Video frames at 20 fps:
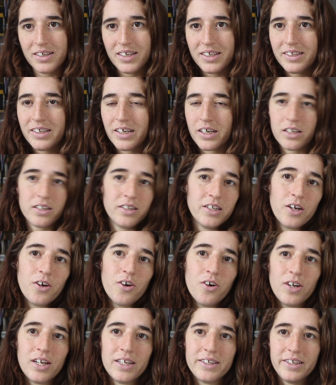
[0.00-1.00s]
the
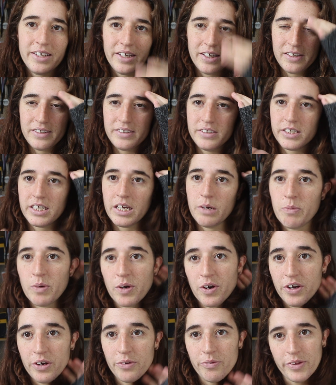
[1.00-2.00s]
goal at the end is keep
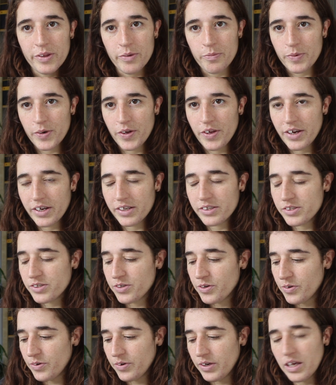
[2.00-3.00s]
going with the project,
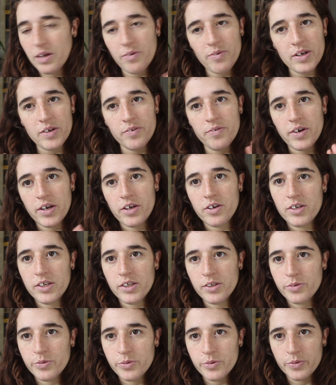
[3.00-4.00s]
so even if I
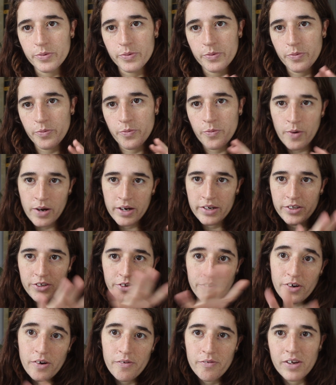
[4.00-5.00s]
only do 1
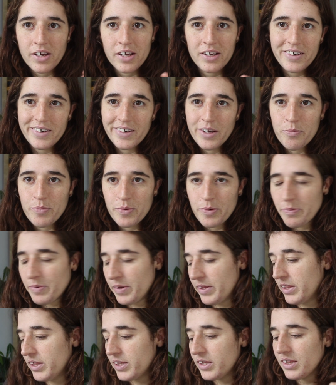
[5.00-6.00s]
geographical area per
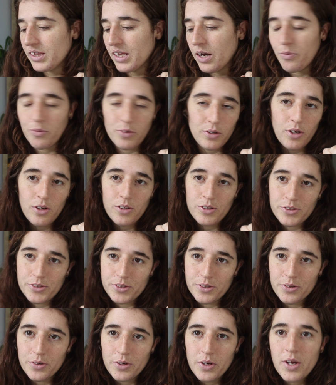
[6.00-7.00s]
month, that will
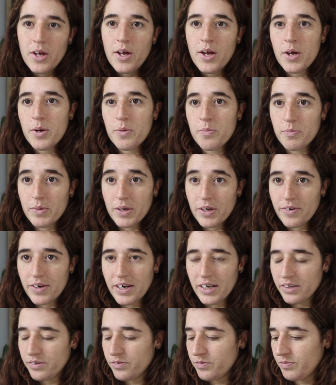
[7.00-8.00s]
also be
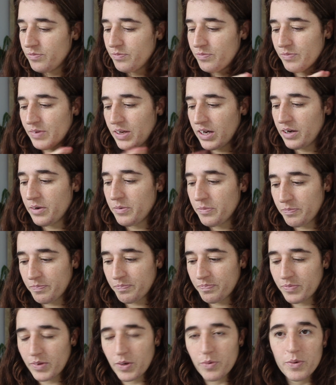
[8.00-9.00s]
great.
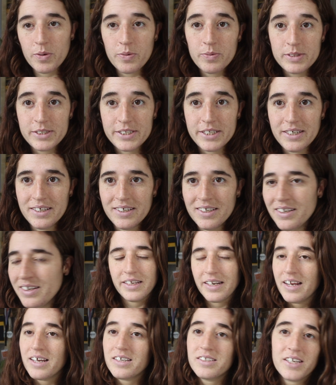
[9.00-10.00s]
We will see.
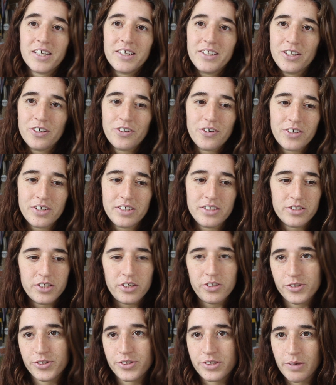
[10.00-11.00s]
The next category is
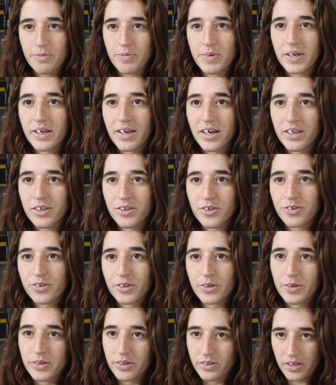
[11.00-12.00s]
also something I
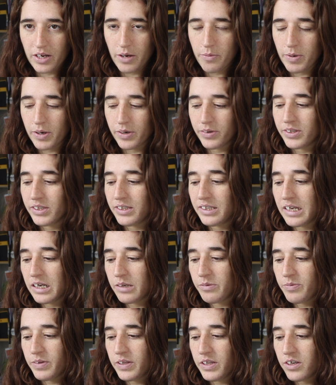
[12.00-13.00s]
talked about in
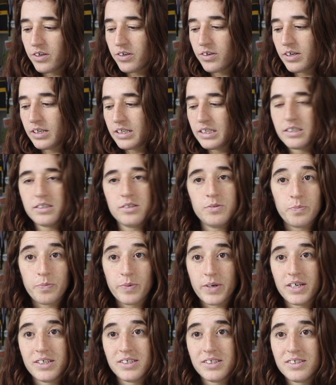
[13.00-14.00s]
that video, and it's
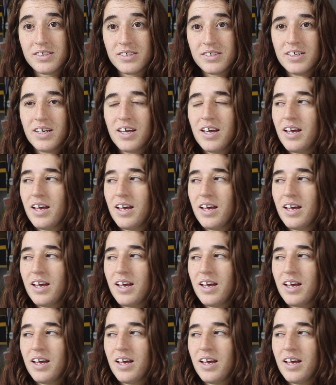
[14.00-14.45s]
prizes.